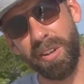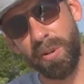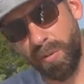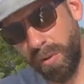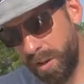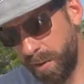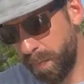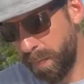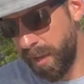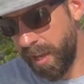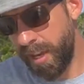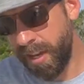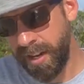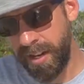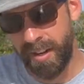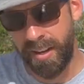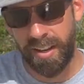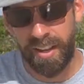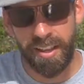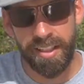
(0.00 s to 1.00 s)
it would have
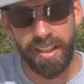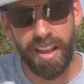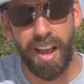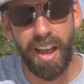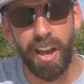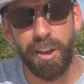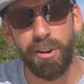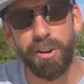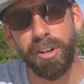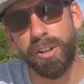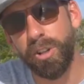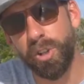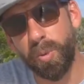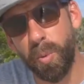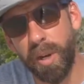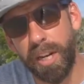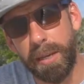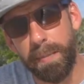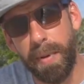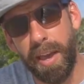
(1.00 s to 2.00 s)
been in the
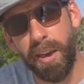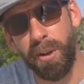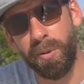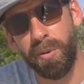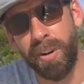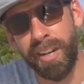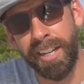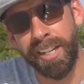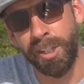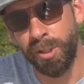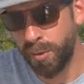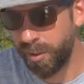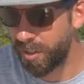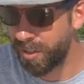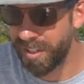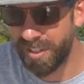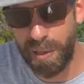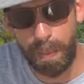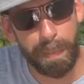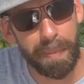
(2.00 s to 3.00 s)
120-pound range, which
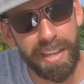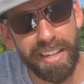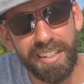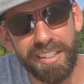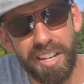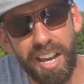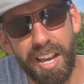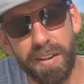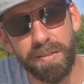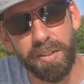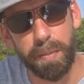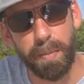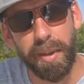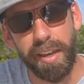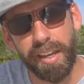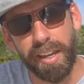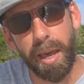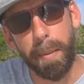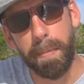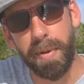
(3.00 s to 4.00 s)
is a bit tough to
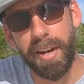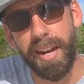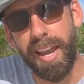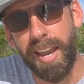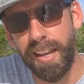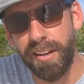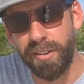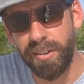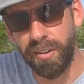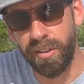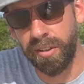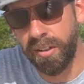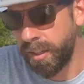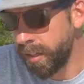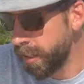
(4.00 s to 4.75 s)
pick up and handle.